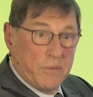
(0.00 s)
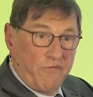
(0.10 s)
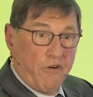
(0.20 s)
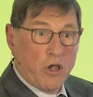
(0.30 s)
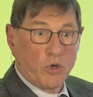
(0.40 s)

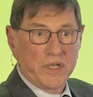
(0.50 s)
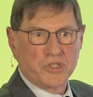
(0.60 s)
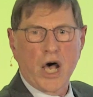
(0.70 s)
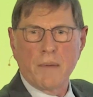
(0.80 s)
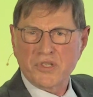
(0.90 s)
following
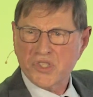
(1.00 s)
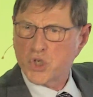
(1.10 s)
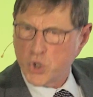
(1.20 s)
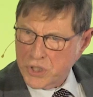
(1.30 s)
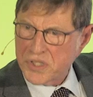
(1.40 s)
Thomas
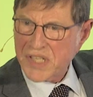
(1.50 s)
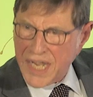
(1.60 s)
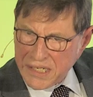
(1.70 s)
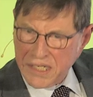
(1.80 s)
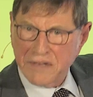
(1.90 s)
Kuhn's
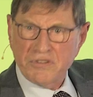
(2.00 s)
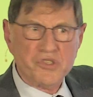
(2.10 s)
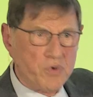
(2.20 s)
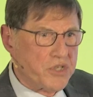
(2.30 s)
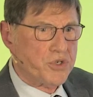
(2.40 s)
idea of the
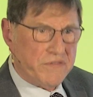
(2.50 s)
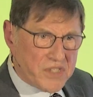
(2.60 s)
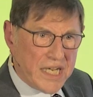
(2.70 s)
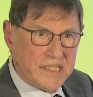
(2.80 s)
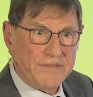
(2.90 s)
structure of
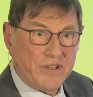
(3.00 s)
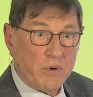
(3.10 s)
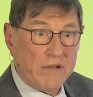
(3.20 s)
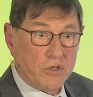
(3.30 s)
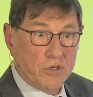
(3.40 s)
scientific
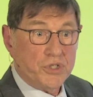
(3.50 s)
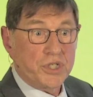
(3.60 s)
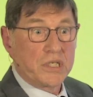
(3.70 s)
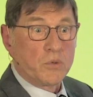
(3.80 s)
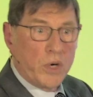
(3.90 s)

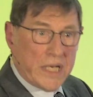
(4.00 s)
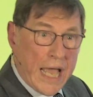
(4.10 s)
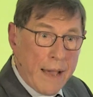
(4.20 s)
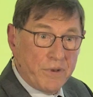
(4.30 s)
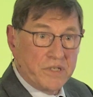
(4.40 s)
revolution and what
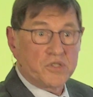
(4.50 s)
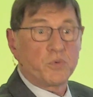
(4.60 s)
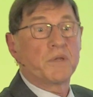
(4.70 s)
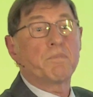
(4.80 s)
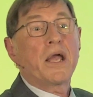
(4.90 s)
happens
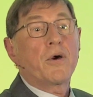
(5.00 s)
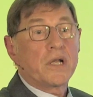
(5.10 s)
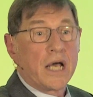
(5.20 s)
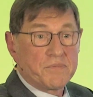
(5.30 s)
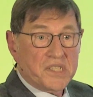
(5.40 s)
when
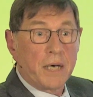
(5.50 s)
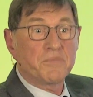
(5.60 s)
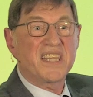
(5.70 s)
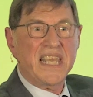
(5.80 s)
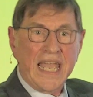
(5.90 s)
paradigms come
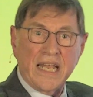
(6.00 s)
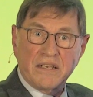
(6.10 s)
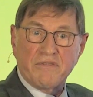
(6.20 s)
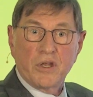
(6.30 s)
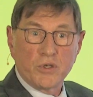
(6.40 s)
to the end
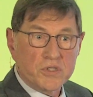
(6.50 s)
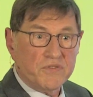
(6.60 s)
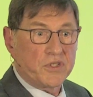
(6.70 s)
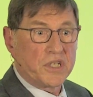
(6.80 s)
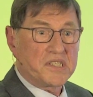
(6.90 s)
of their
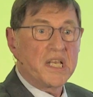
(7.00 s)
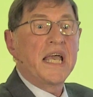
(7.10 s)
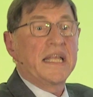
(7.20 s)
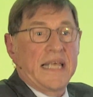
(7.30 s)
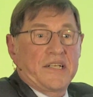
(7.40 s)
usefulness,
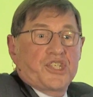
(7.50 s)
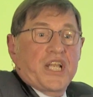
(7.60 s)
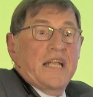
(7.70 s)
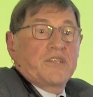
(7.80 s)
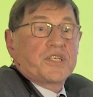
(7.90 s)
they
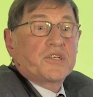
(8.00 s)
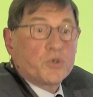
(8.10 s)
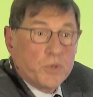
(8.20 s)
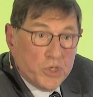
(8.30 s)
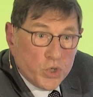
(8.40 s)
change
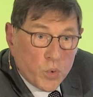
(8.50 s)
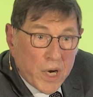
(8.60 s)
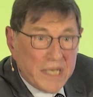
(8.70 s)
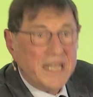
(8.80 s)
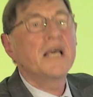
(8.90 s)
into a new
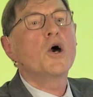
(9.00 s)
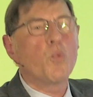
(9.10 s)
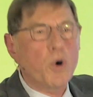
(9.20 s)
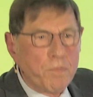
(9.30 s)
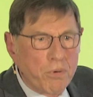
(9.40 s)
one.
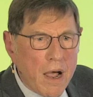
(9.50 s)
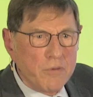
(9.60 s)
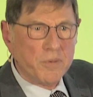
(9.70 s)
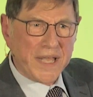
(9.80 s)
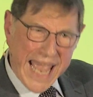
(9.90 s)
We're
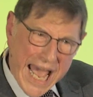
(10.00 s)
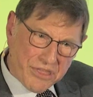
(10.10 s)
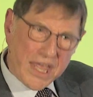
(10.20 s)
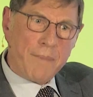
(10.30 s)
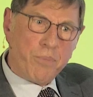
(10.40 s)
probably at
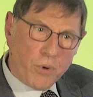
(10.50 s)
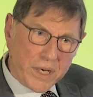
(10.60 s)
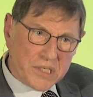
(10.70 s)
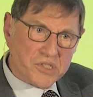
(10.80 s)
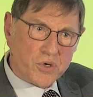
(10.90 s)
that
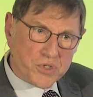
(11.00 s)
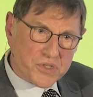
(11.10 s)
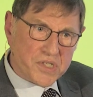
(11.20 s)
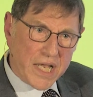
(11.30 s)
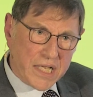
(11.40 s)
point in social
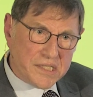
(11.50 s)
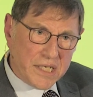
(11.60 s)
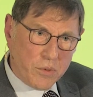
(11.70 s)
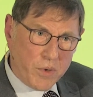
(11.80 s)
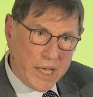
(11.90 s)
science
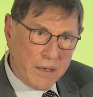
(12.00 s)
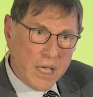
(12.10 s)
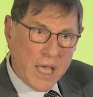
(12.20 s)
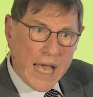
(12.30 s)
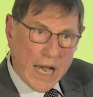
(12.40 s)
anyway.
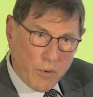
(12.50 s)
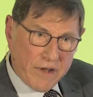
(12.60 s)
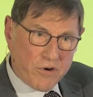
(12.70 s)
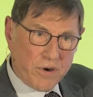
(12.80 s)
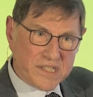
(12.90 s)

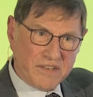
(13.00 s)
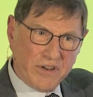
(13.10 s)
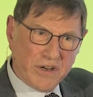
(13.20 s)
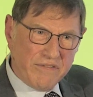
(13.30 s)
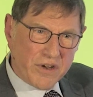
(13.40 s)
However, it's a
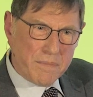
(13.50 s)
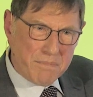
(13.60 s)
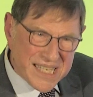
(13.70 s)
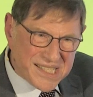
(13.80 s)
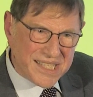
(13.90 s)
very, very
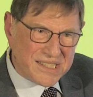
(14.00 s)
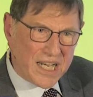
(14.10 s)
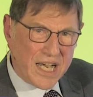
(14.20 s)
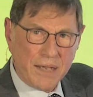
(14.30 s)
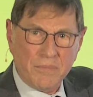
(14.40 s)
messy
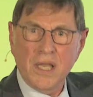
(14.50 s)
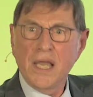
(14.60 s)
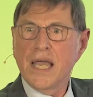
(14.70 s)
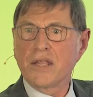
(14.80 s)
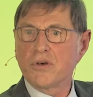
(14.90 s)
time,
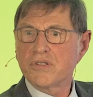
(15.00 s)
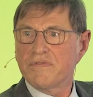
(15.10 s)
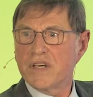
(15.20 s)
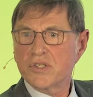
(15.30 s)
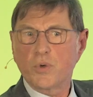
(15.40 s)
and those of
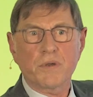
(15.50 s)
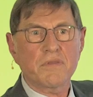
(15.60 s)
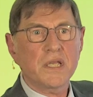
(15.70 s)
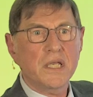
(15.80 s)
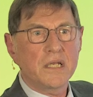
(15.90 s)
us who are
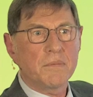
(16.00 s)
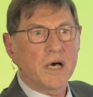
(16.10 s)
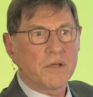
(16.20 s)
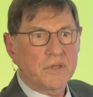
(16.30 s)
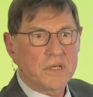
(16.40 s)
thinking
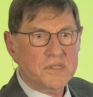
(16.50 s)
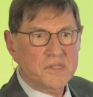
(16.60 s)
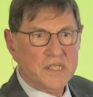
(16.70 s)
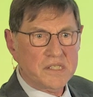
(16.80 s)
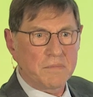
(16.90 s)
about this
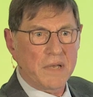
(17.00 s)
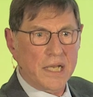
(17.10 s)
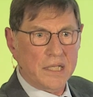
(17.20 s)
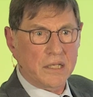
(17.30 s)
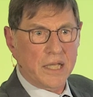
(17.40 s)

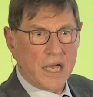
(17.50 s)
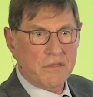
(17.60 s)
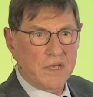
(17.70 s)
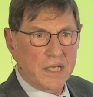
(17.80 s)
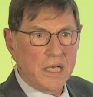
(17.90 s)
systematically, I
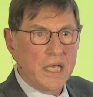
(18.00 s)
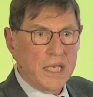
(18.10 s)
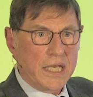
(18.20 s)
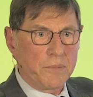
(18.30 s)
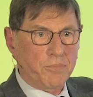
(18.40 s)
think,
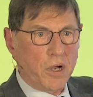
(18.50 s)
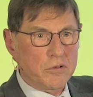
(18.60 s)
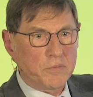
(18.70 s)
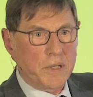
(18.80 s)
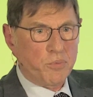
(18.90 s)
can
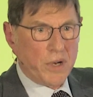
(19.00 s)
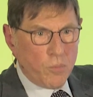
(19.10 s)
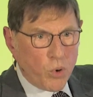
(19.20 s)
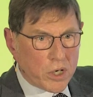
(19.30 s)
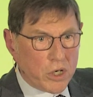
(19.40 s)
probably bring
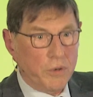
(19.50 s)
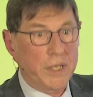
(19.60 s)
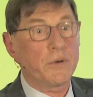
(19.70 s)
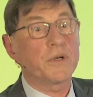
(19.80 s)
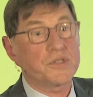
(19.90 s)
more
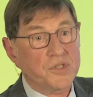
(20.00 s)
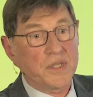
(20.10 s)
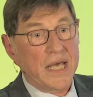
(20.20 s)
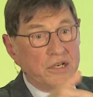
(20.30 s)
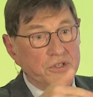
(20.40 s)
coherence to that